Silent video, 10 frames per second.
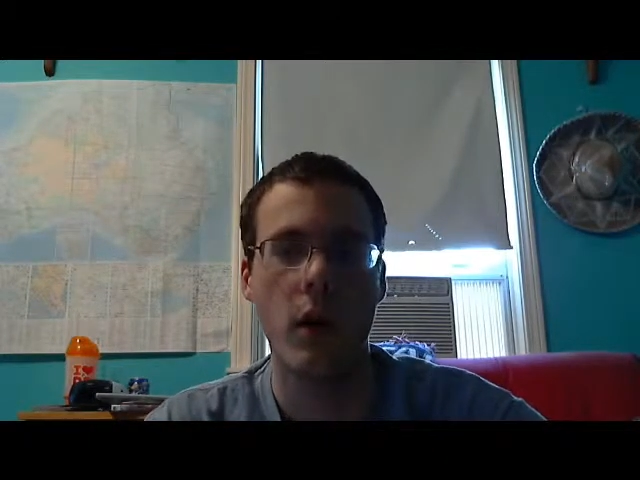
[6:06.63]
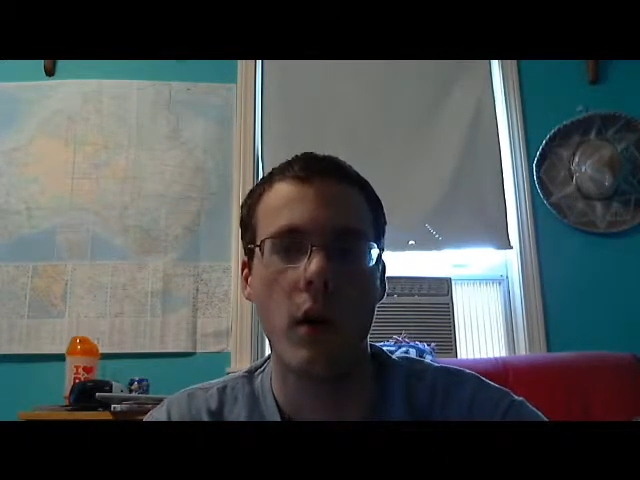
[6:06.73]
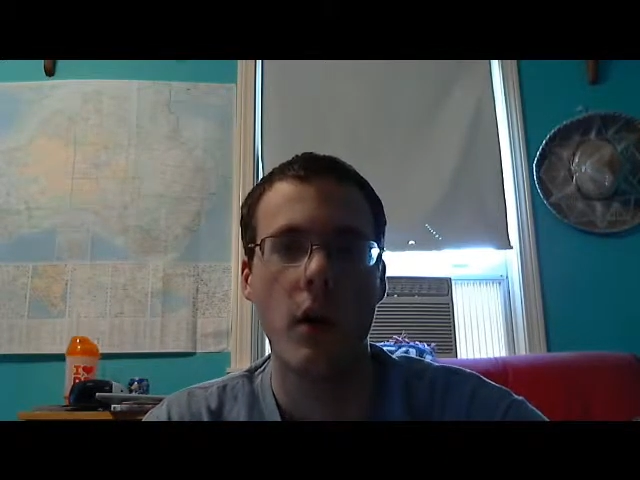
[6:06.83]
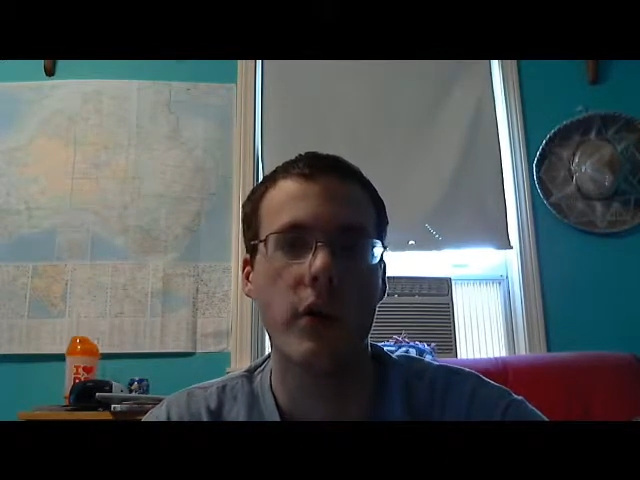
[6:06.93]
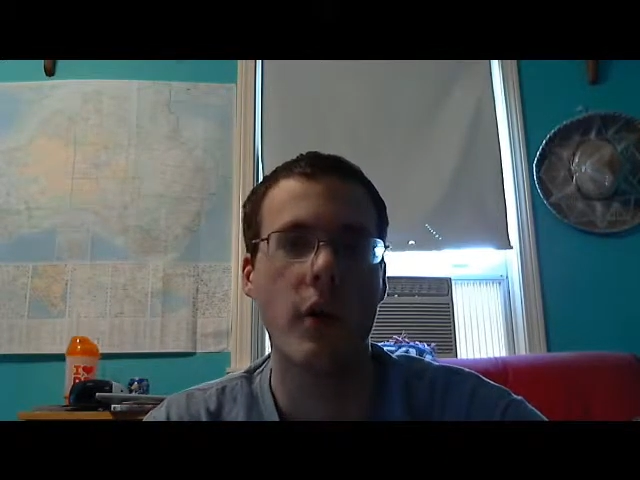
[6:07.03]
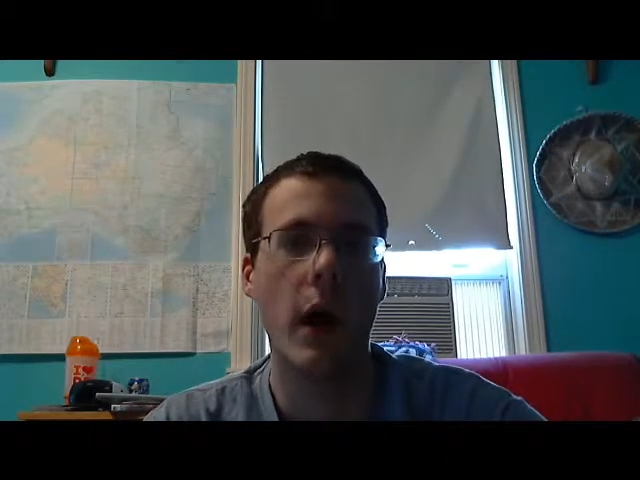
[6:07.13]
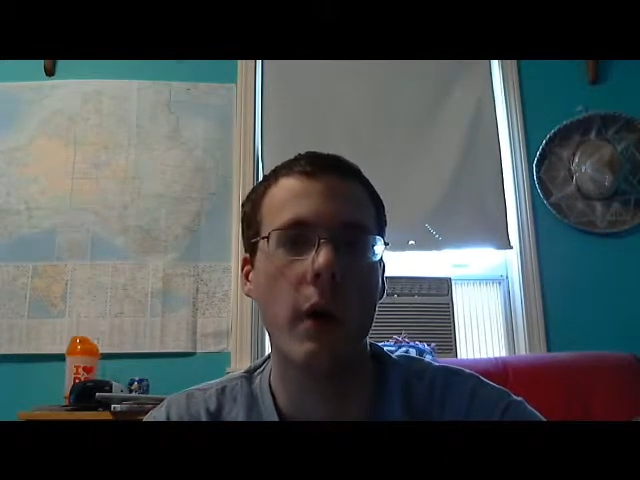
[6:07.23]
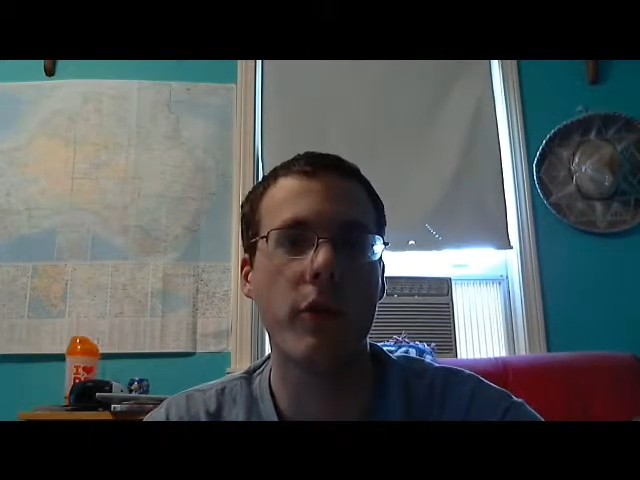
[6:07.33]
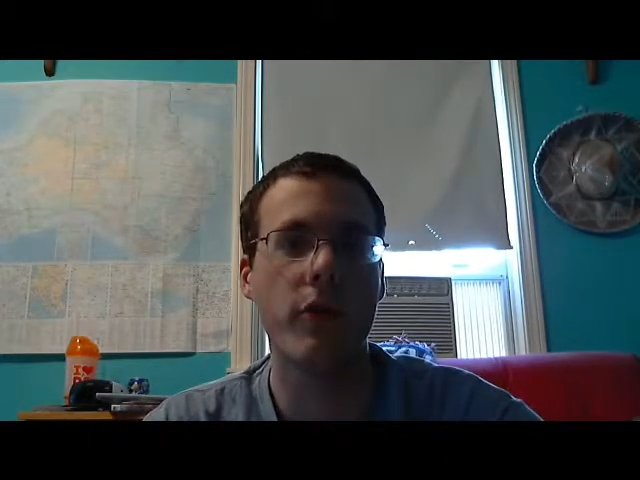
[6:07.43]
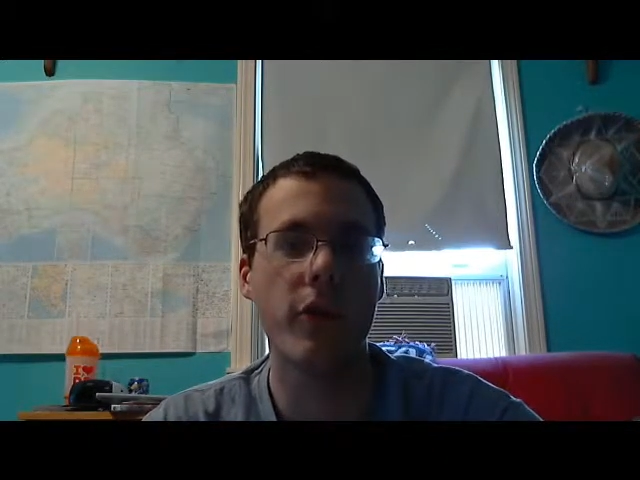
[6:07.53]
So I
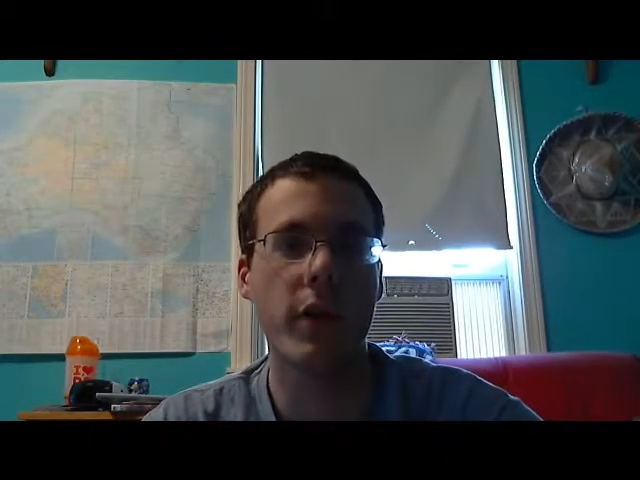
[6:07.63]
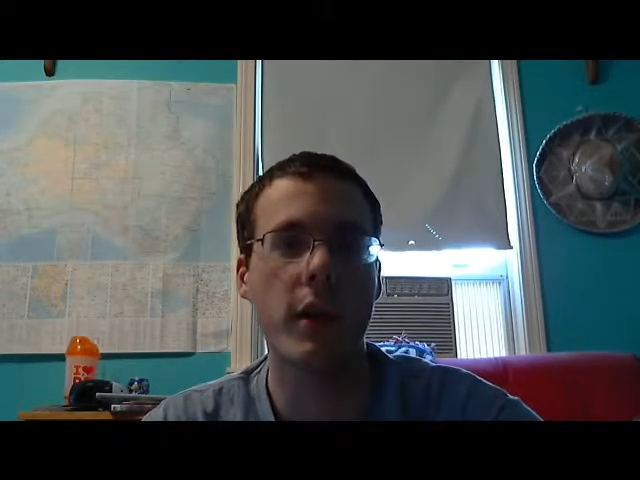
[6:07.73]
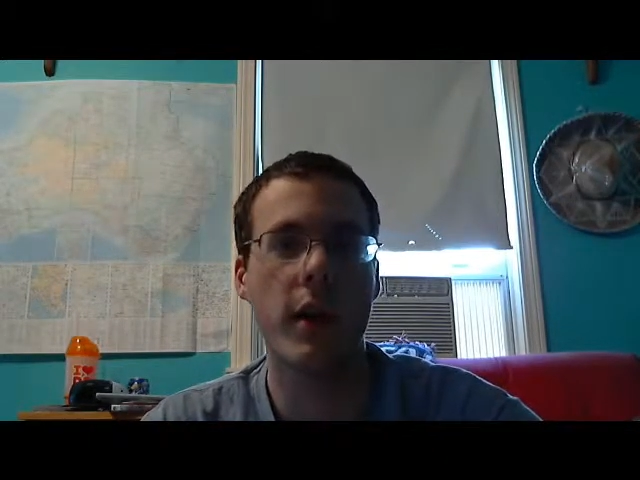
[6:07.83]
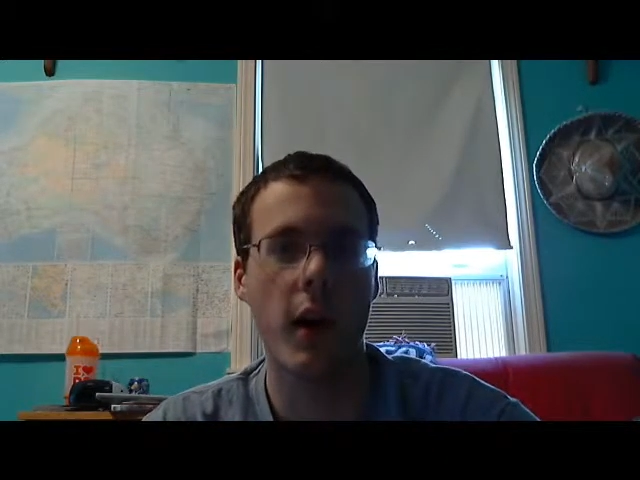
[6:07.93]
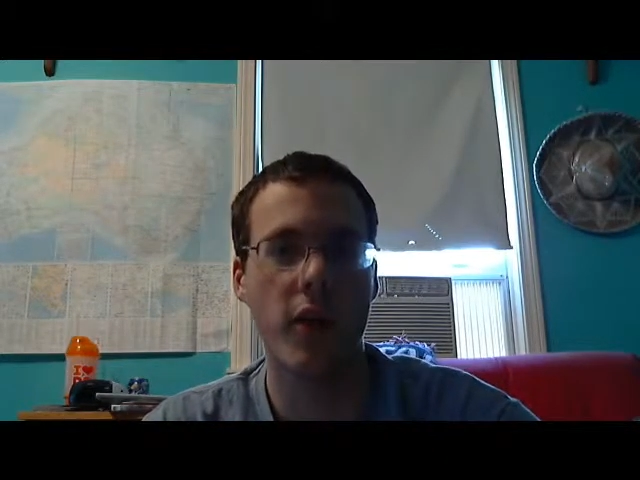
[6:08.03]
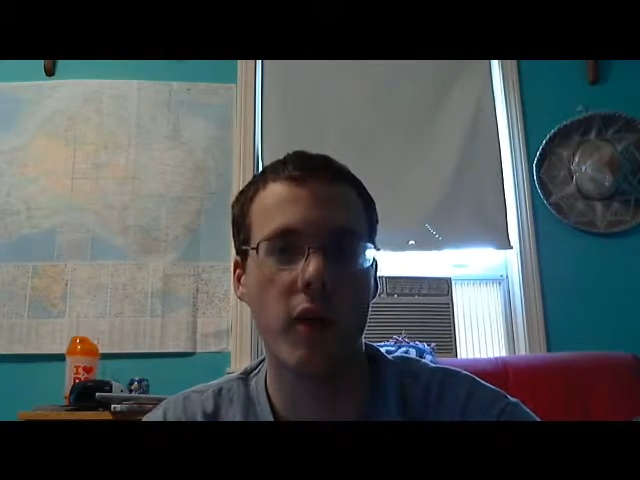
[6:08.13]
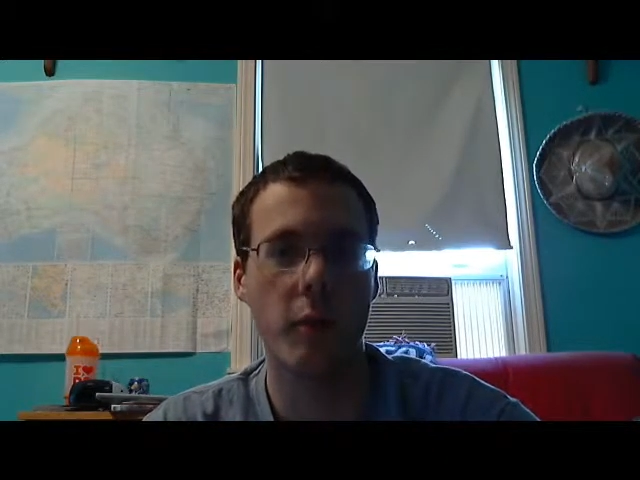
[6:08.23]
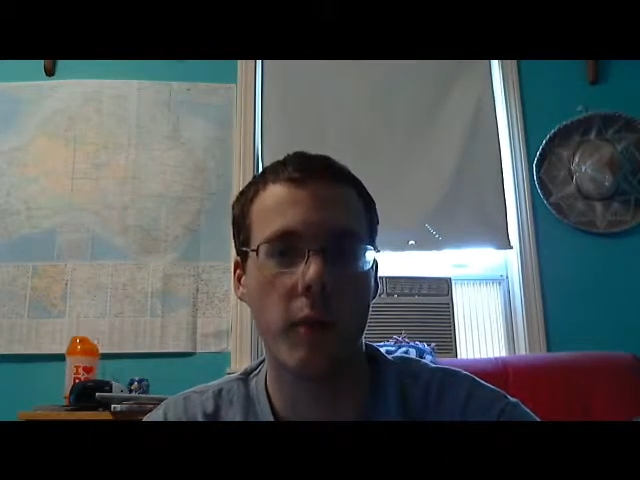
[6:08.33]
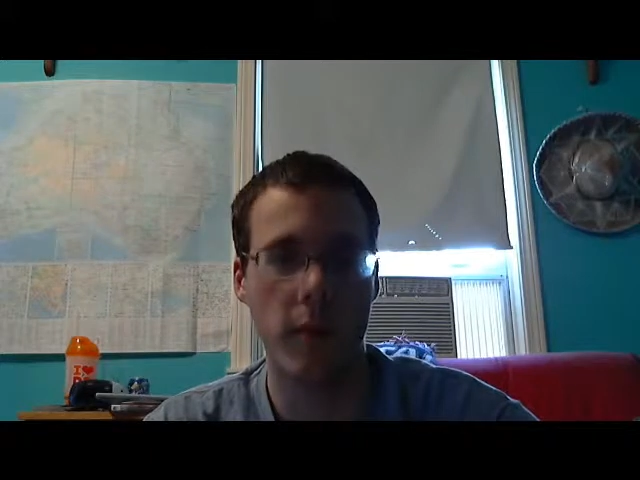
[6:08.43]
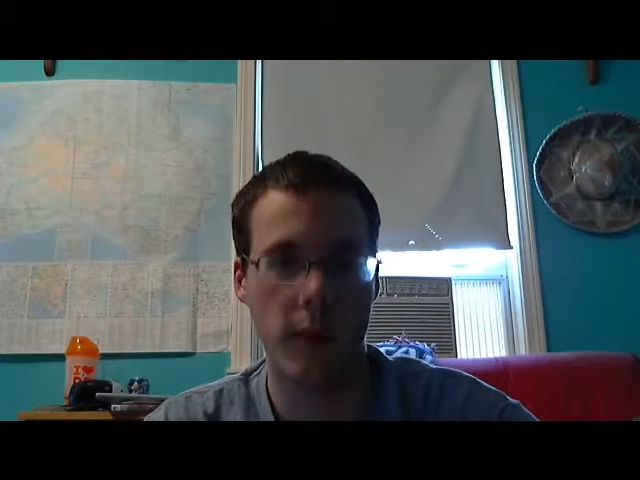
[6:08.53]
think
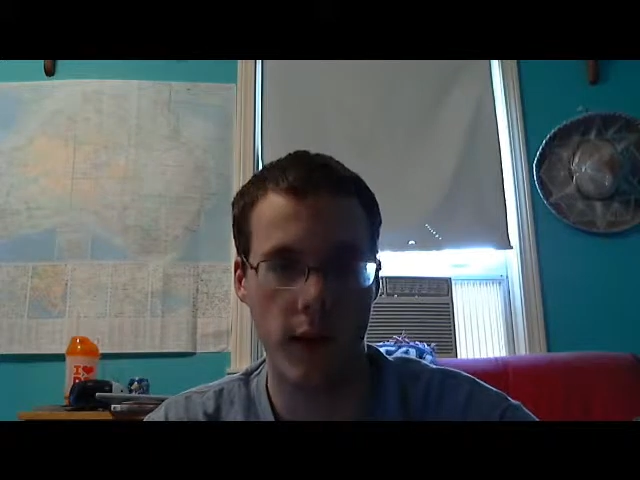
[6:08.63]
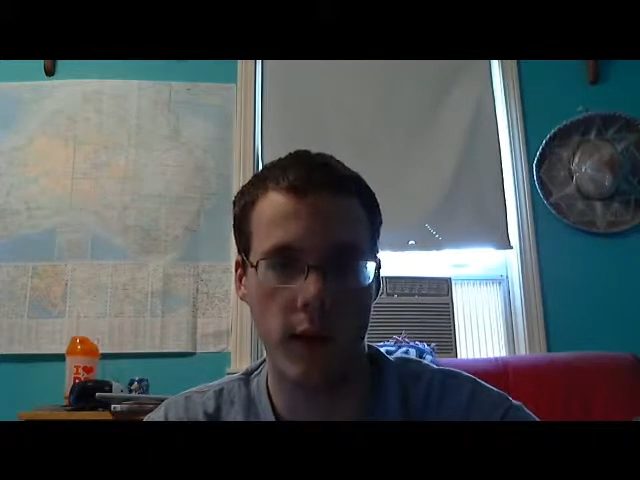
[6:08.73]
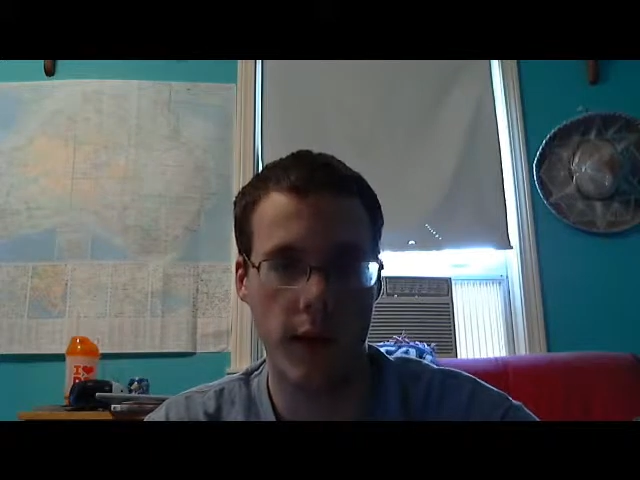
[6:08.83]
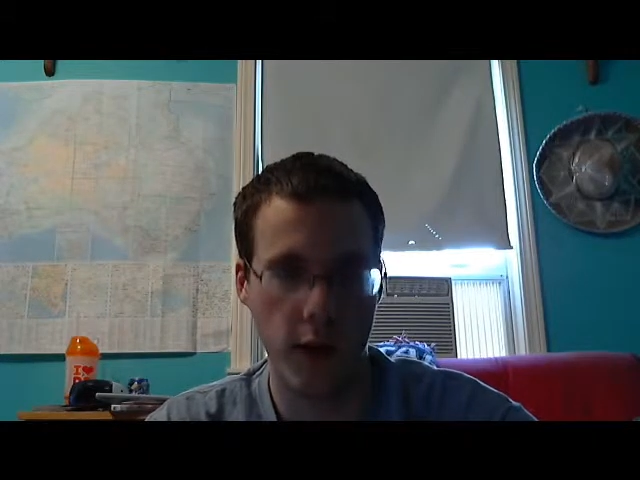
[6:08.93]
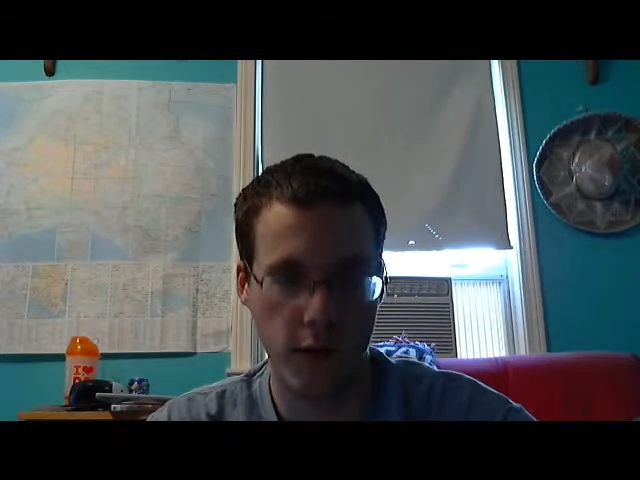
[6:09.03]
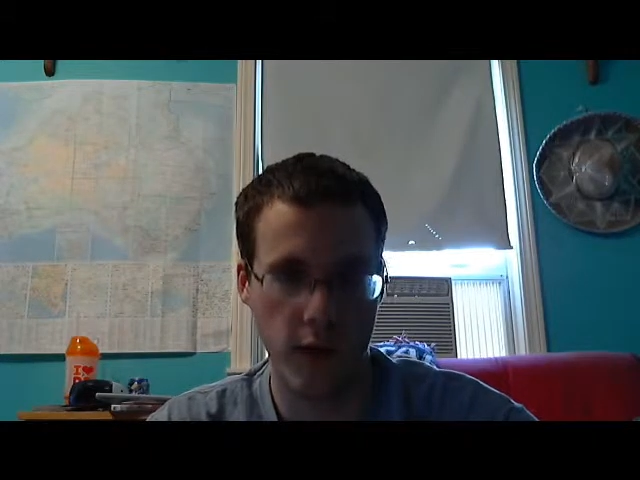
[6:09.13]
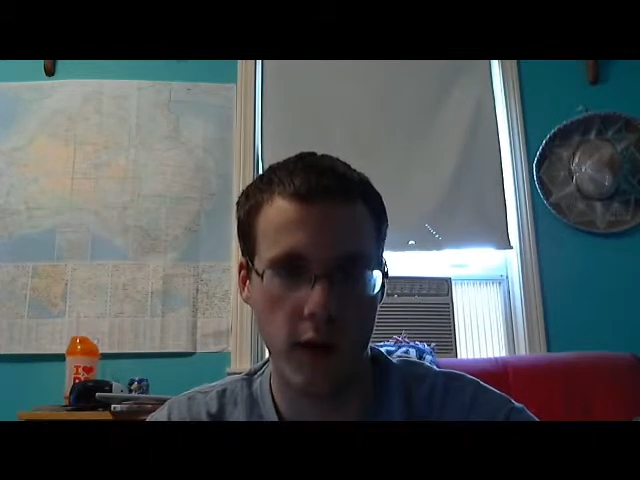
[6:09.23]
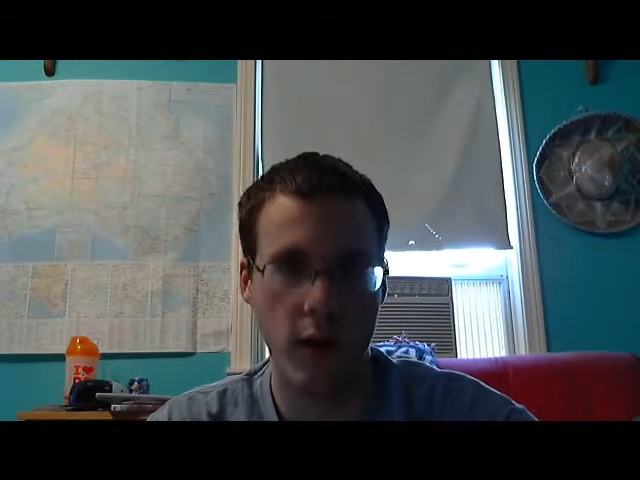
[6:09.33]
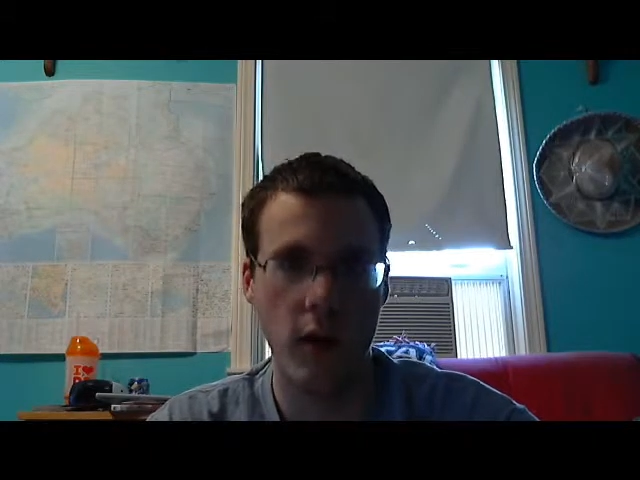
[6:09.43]
carefully